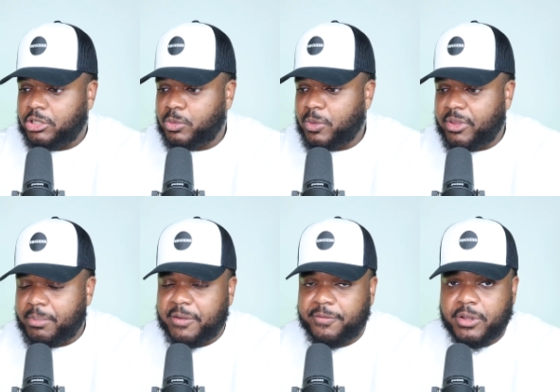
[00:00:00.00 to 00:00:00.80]
just with the
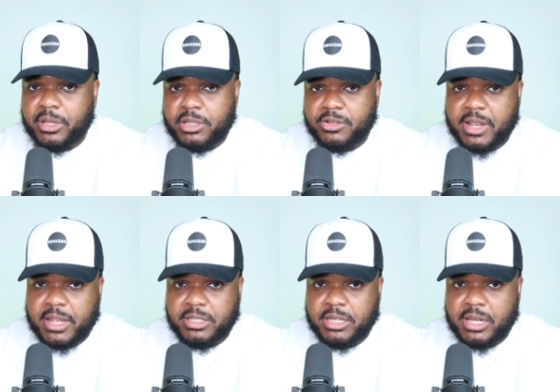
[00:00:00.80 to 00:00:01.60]
method and the
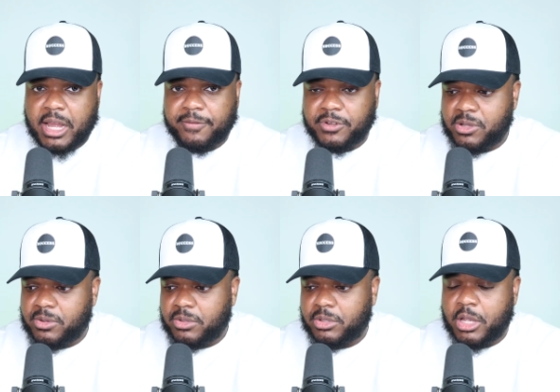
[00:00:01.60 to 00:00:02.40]
strategy that I've
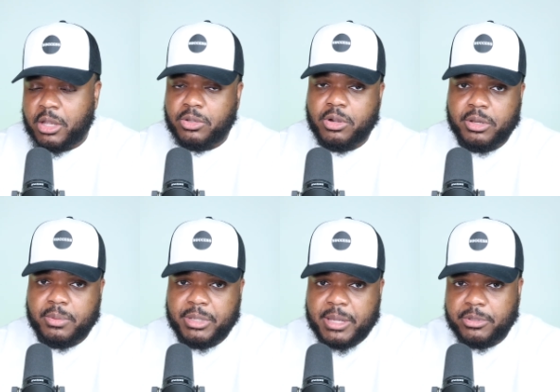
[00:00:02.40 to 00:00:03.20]
used, you're going to
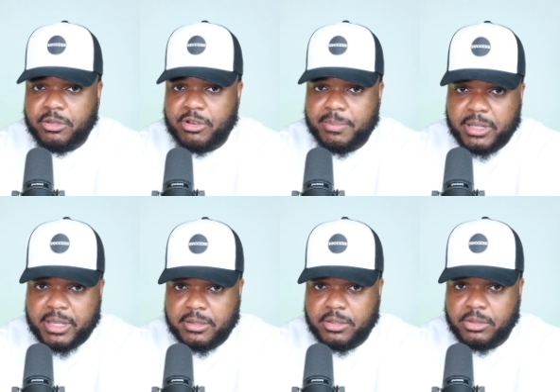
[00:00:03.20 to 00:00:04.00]
be be able to replicate it